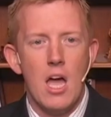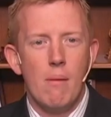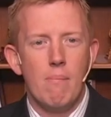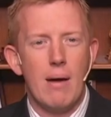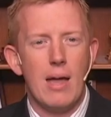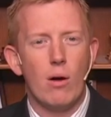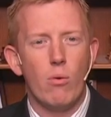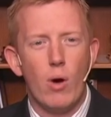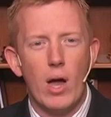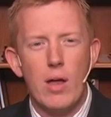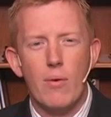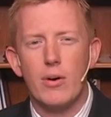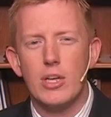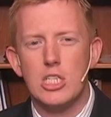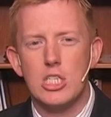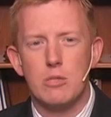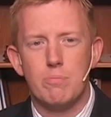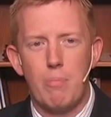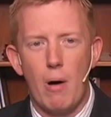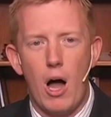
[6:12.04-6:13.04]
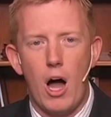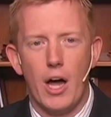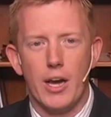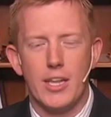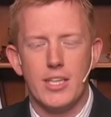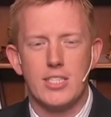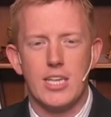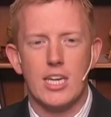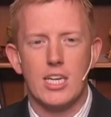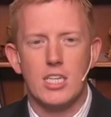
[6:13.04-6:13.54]
May we respond
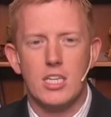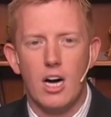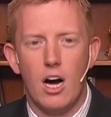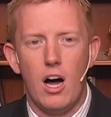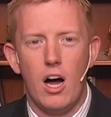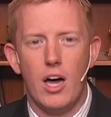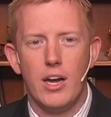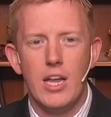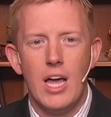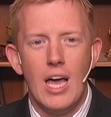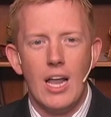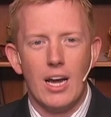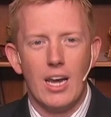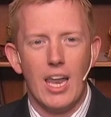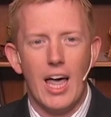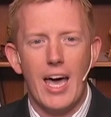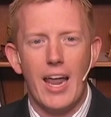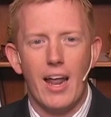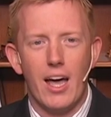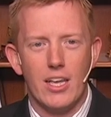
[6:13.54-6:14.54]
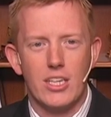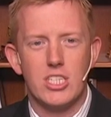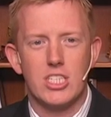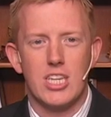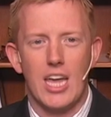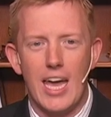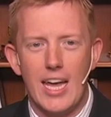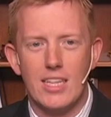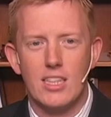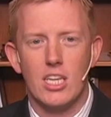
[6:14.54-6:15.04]
and say, God, let us
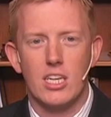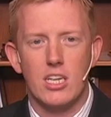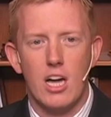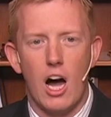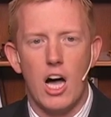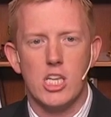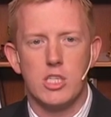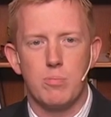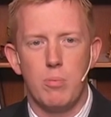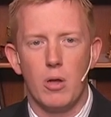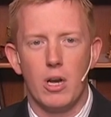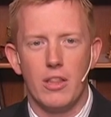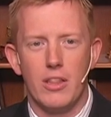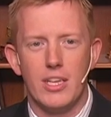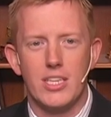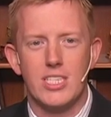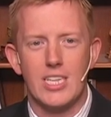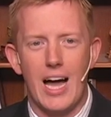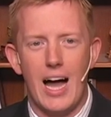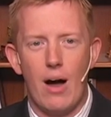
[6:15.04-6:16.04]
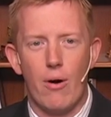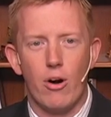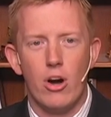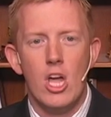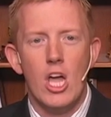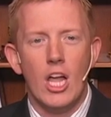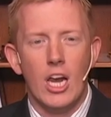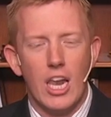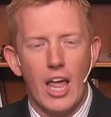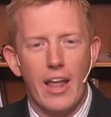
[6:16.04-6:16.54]
take the gospel in this hour.
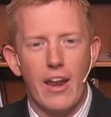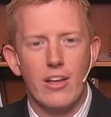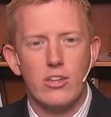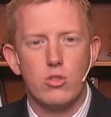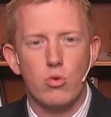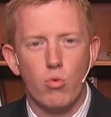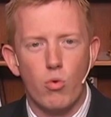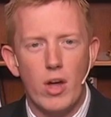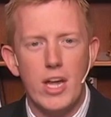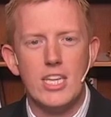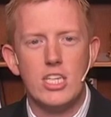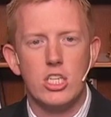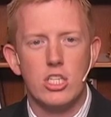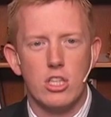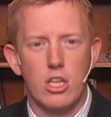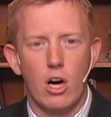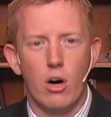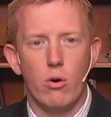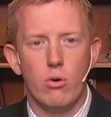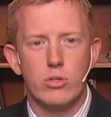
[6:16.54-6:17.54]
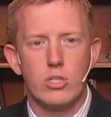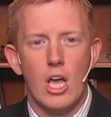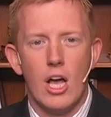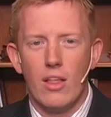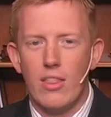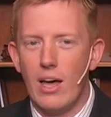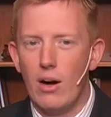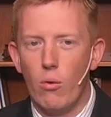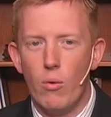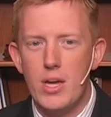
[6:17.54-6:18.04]
Let us reach those
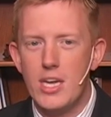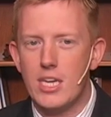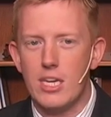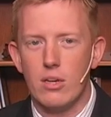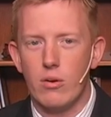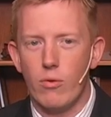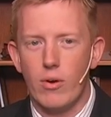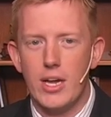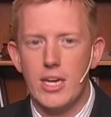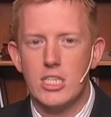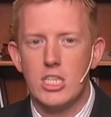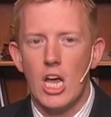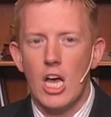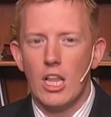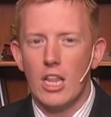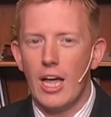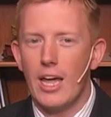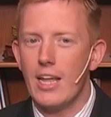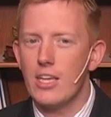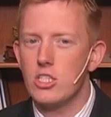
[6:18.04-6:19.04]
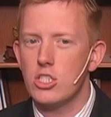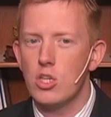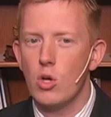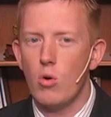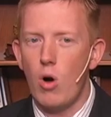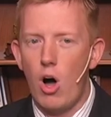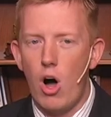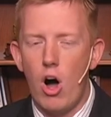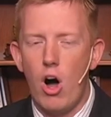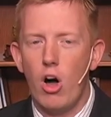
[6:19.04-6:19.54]
that we can reach. Let us
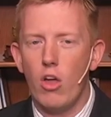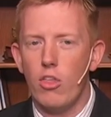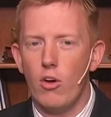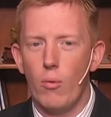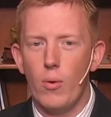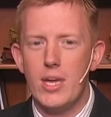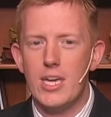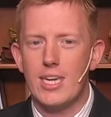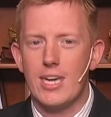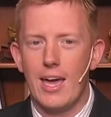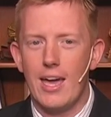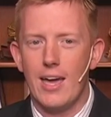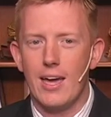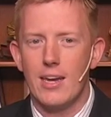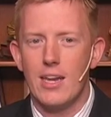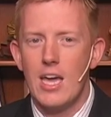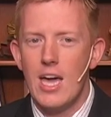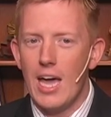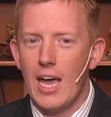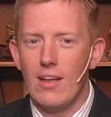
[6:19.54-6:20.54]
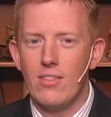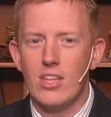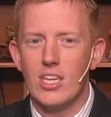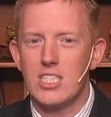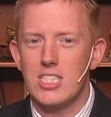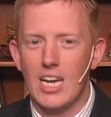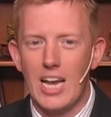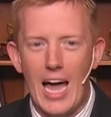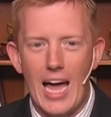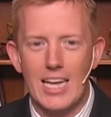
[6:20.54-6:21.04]
do all that we can in
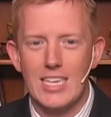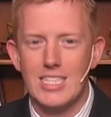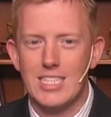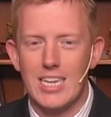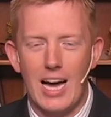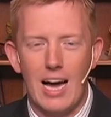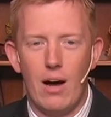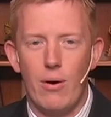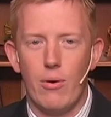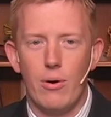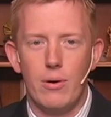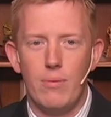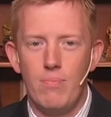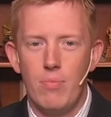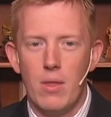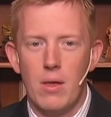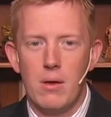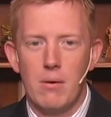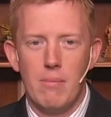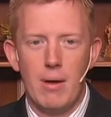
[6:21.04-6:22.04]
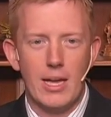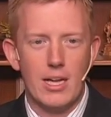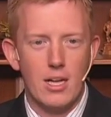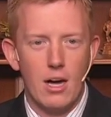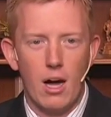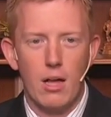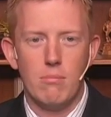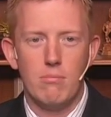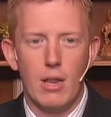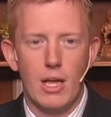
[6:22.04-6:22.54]
this last hour. May
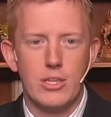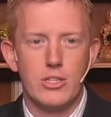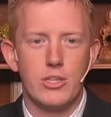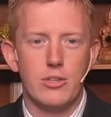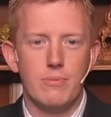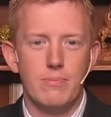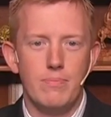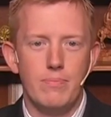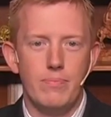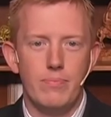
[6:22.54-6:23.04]
God bless you.